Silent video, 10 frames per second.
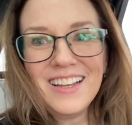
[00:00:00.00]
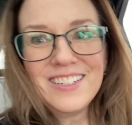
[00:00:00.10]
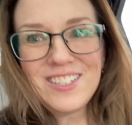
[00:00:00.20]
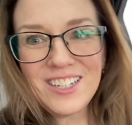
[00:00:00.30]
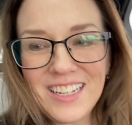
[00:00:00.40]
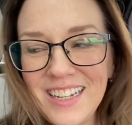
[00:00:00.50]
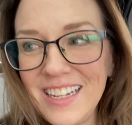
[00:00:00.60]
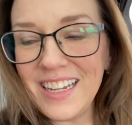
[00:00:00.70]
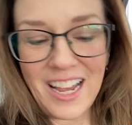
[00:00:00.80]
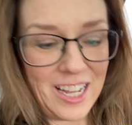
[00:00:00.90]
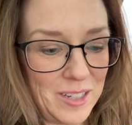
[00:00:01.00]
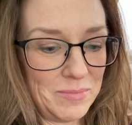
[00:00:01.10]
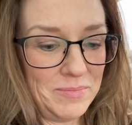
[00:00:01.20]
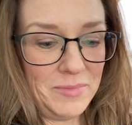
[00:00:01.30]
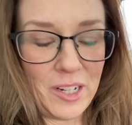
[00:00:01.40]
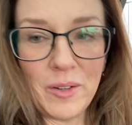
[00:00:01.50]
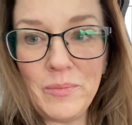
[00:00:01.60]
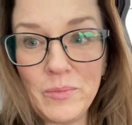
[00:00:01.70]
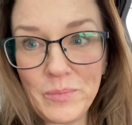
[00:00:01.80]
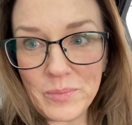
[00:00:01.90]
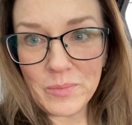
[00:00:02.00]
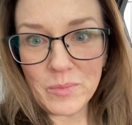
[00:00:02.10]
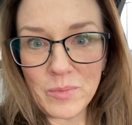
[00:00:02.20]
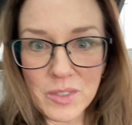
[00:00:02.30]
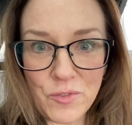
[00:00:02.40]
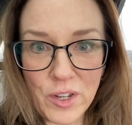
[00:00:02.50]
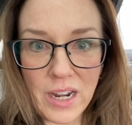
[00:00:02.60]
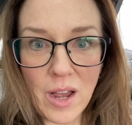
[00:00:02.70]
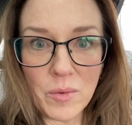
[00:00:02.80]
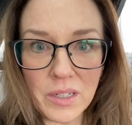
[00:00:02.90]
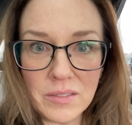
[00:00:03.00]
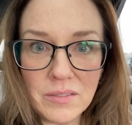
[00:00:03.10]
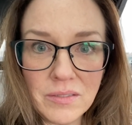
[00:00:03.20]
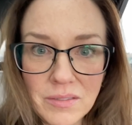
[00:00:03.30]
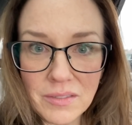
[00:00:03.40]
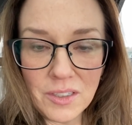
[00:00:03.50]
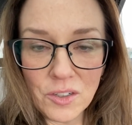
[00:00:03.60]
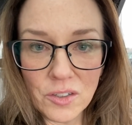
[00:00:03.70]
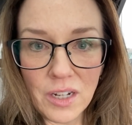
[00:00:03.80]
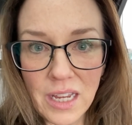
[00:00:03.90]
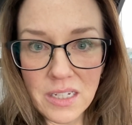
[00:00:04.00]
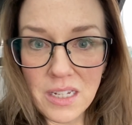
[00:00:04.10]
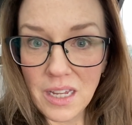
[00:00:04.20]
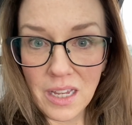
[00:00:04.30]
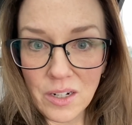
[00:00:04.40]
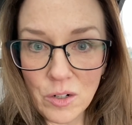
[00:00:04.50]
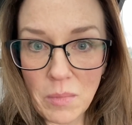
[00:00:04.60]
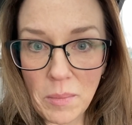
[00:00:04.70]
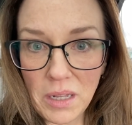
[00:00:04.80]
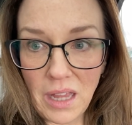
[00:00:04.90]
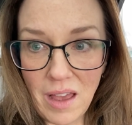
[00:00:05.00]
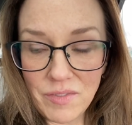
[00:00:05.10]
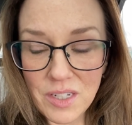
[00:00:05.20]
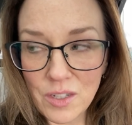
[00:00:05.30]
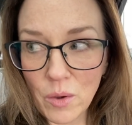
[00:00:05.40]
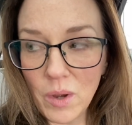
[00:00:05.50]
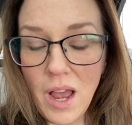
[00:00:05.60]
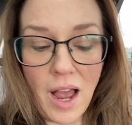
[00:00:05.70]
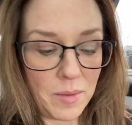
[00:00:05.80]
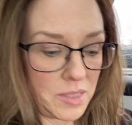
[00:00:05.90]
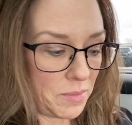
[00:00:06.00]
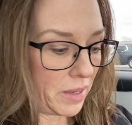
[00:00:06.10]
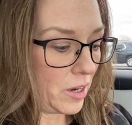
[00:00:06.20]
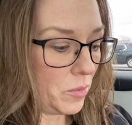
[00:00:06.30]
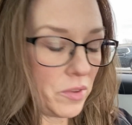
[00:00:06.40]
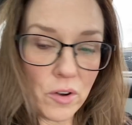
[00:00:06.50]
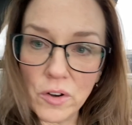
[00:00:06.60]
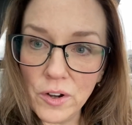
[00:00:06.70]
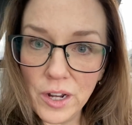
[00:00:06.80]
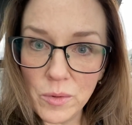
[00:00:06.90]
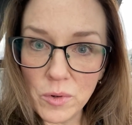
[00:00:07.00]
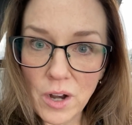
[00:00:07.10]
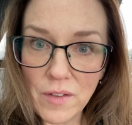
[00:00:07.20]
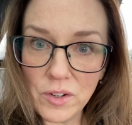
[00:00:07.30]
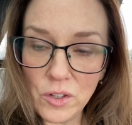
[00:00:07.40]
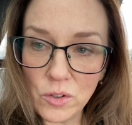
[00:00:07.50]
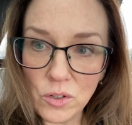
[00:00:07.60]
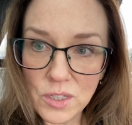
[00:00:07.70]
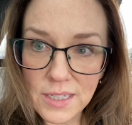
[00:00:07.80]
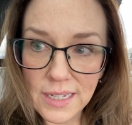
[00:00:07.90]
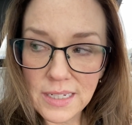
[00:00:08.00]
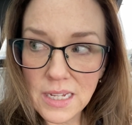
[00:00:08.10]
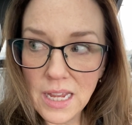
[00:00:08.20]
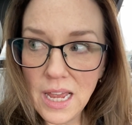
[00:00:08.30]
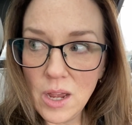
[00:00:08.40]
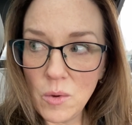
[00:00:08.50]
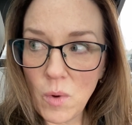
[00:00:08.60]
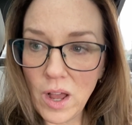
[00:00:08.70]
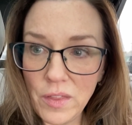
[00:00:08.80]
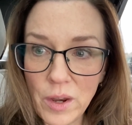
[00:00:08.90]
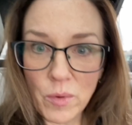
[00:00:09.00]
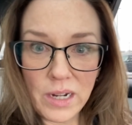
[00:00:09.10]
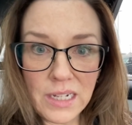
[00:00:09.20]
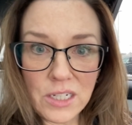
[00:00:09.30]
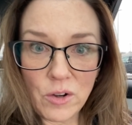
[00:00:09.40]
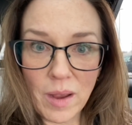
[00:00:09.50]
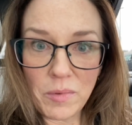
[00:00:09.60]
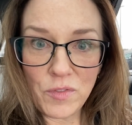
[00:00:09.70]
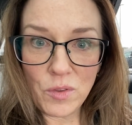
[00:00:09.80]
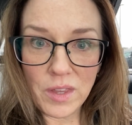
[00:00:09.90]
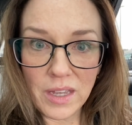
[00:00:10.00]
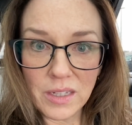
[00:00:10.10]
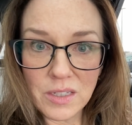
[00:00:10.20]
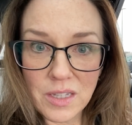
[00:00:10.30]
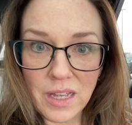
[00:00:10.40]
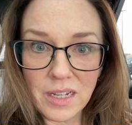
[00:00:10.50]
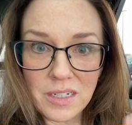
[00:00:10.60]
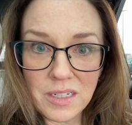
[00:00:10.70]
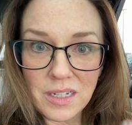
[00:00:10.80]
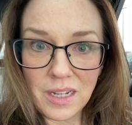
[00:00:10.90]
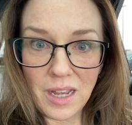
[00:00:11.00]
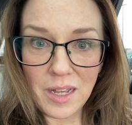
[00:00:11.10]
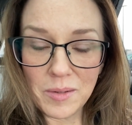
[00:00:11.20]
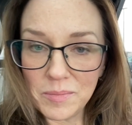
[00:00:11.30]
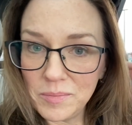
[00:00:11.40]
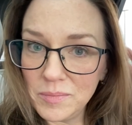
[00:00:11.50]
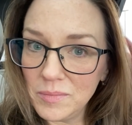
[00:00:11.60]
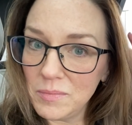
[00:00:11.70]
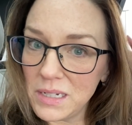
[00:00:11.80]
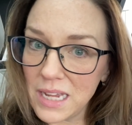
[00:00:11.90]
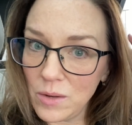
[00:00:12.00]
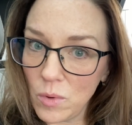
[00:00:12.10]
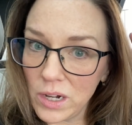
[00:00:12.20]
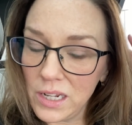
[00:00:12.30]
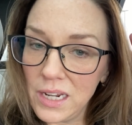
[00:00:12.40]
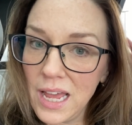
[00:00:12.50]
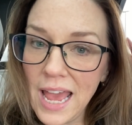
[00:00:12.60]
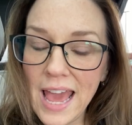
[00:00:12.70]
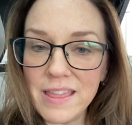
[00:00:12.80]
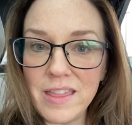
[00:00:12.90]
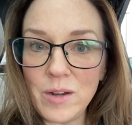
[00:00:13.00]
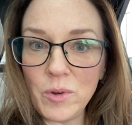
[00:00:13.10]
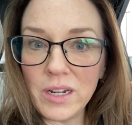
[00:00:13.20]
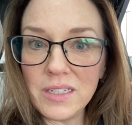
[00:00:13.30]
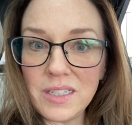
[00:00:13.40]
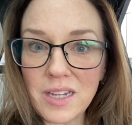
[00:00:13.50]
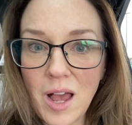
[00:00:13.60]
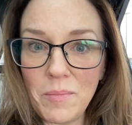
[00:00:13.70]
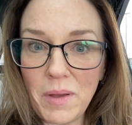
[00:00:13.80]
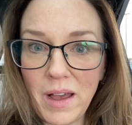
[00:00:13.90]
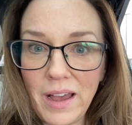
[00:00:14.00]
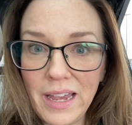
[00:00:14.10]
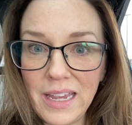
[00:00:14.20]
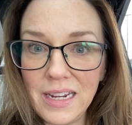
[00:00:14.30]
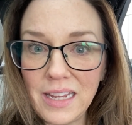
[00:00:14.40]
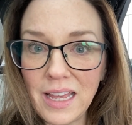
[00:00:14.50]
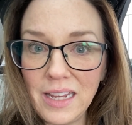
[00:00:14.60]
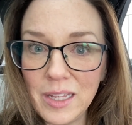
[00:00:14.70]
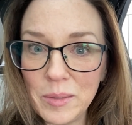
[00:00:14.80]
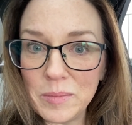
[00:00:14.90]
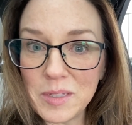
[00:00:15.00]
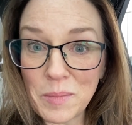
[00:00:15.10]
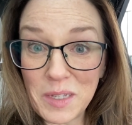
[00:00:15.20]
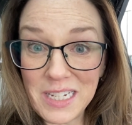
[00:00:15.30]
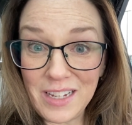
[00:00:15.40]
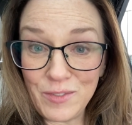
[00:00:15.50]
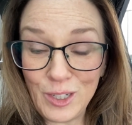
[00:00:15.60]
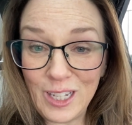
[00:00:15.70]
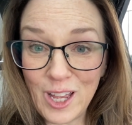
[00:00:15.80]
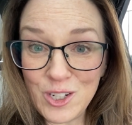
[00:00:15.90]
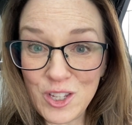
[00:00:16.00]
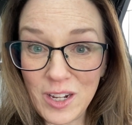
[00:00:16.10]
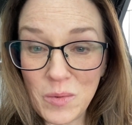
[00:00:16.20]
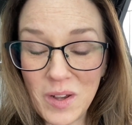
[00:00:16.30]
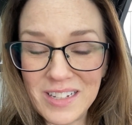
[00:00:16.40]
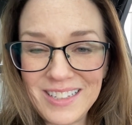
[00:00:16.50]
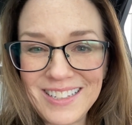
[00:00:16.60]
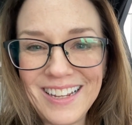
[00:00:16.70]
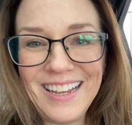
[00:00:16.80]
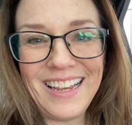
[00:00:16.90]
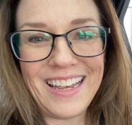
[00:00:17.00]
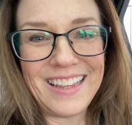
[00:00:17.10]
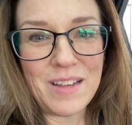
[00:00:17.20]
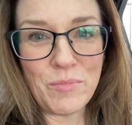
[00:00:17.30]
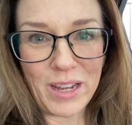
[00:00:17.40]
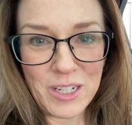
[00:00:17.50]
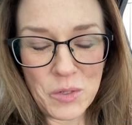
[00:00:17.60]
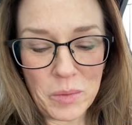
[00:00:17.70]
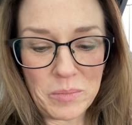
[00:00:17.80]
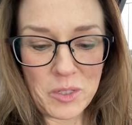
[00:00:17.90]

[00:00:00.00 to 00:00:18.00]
She, um, you know, was freaking out when her auntie and her mama left. So I'm sitting back here with her, and we're having a good old sit while they run in to grab a few things that, um, my dad wanted. Then we're going to stop by and get him something to eat for lunch that he wants, and then bring it to him.